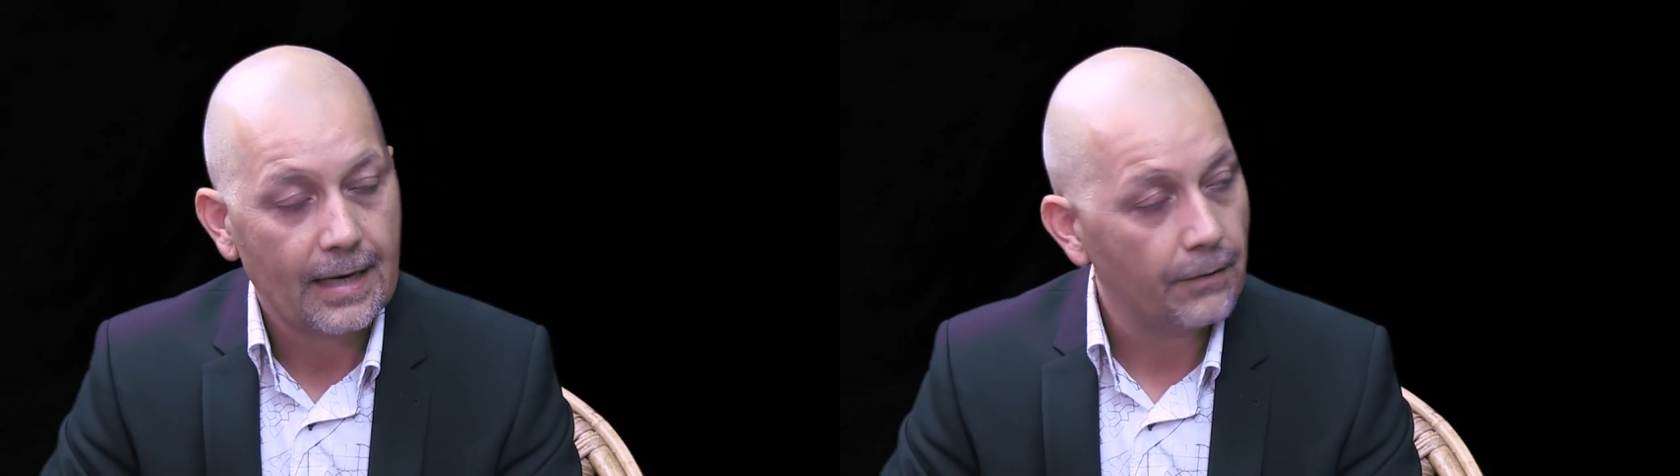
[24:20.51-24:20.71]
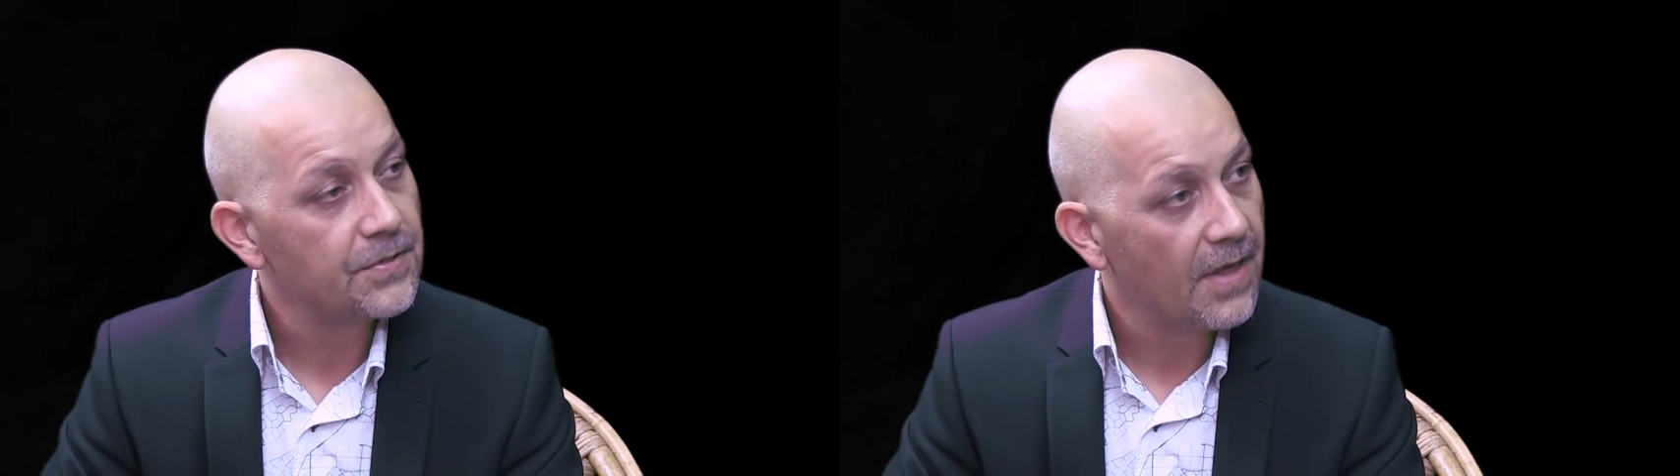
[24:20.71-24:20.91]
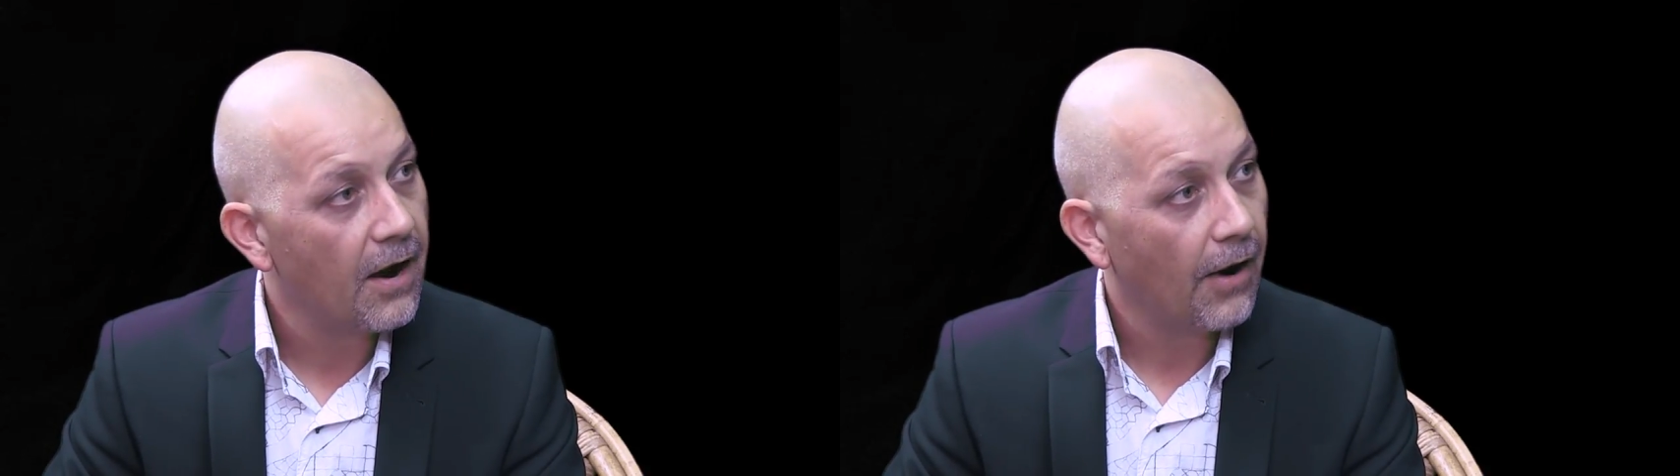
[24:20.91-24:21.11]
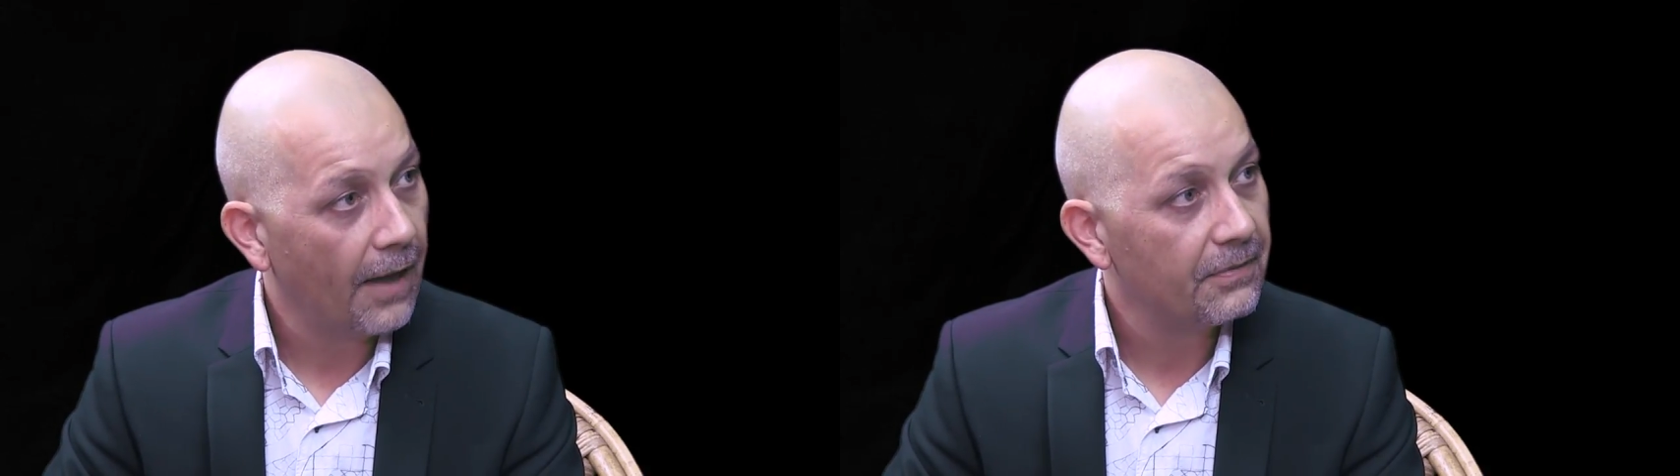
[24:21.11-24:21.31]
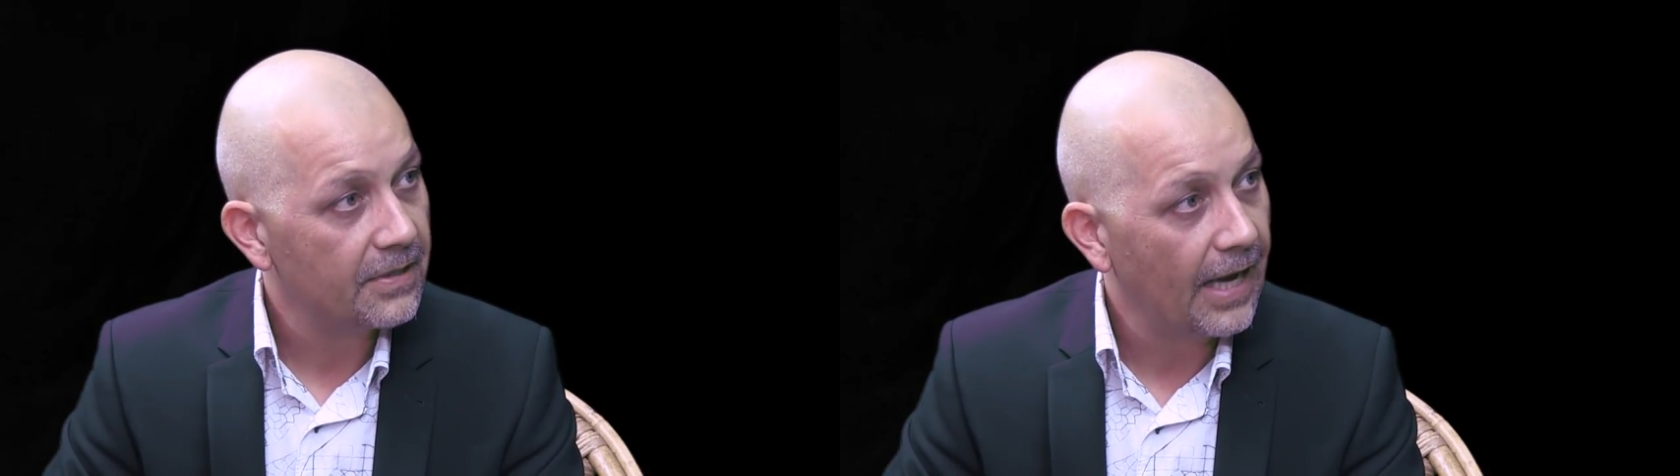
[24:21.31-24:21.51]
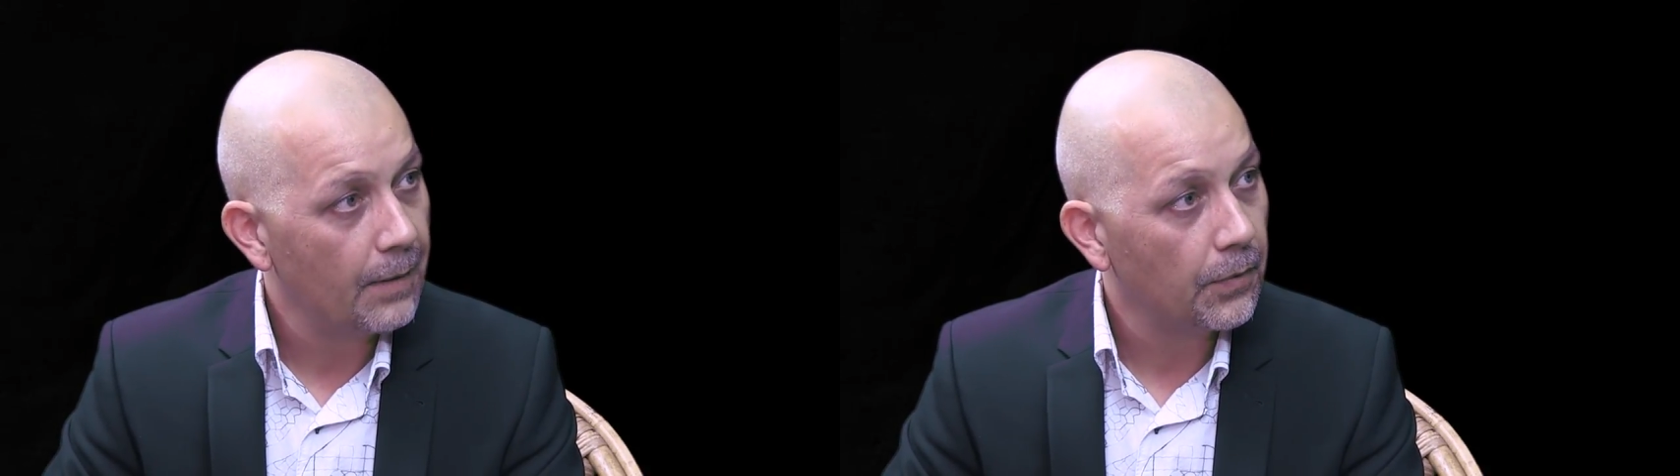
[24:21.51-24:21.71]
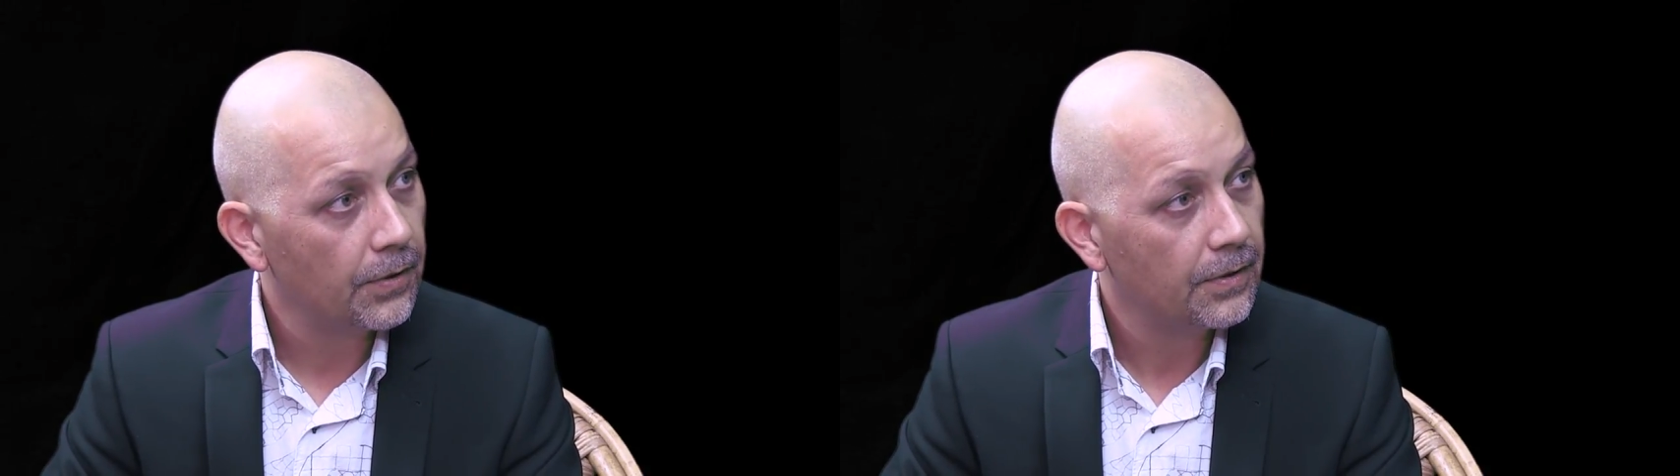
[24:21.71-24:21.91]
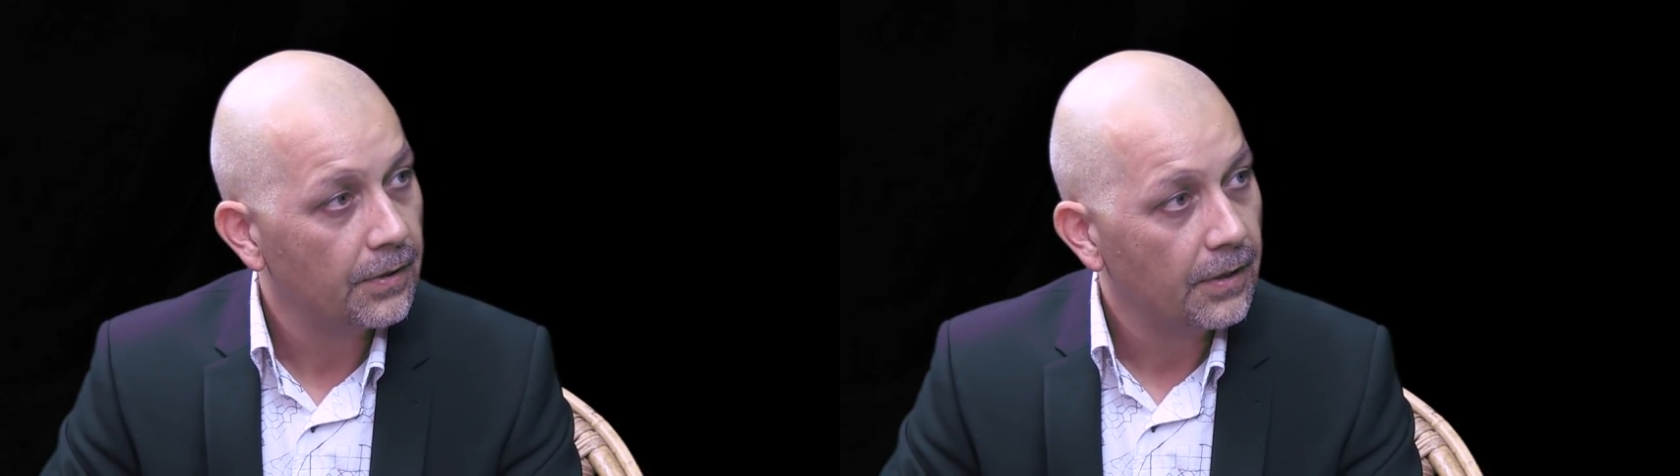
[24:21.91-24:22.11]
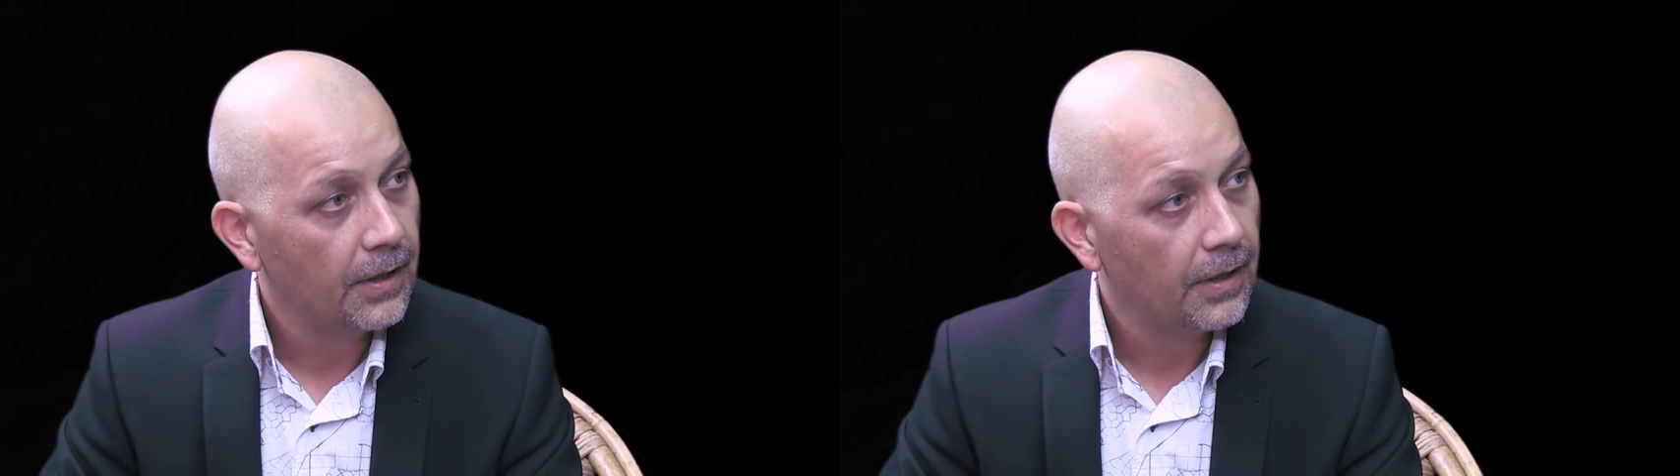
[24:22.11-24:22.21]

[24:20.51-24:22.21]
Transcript: I was there at the table